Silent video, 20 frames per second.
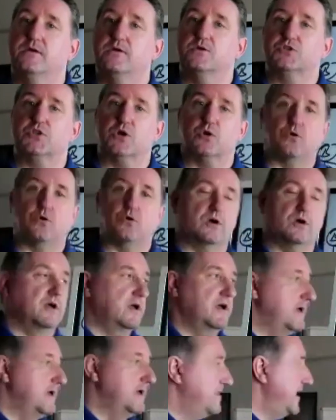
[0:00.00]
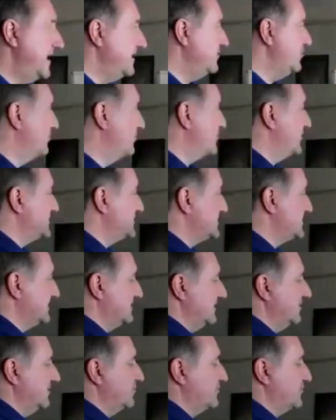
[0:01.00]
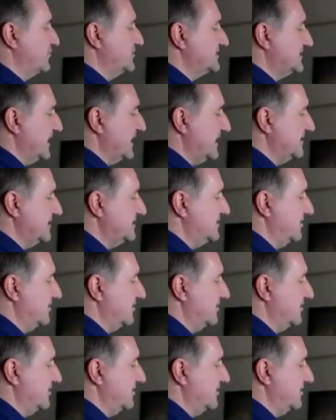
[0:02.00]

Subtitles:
So then you present